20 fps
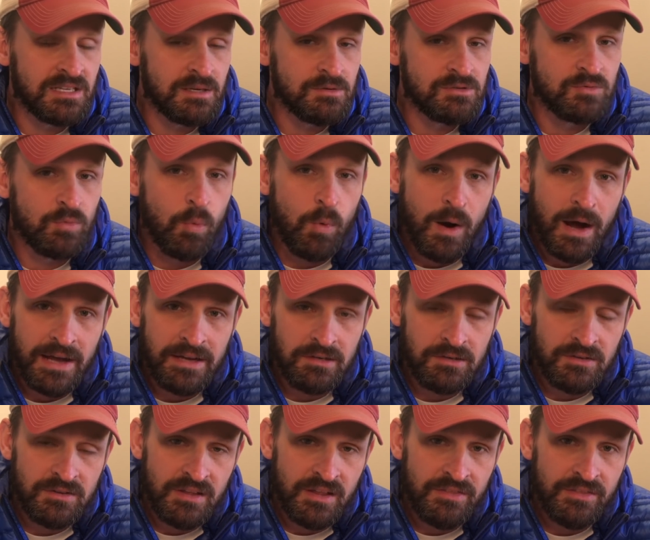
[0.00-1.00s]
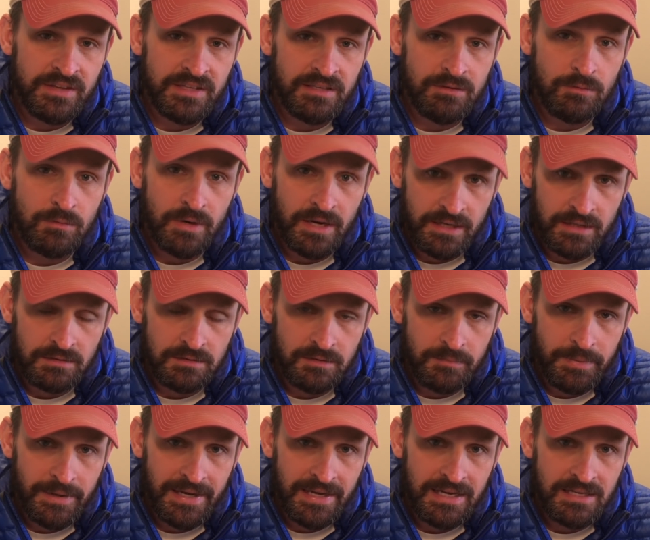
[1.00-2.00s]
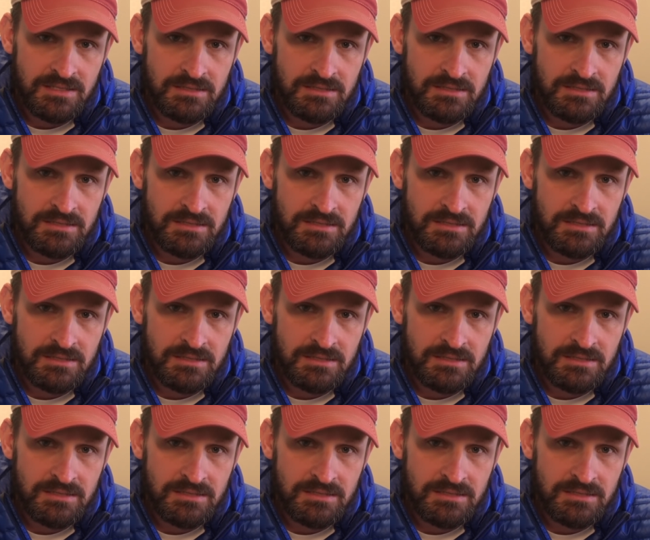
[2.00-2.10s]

it was wider than the regular pad.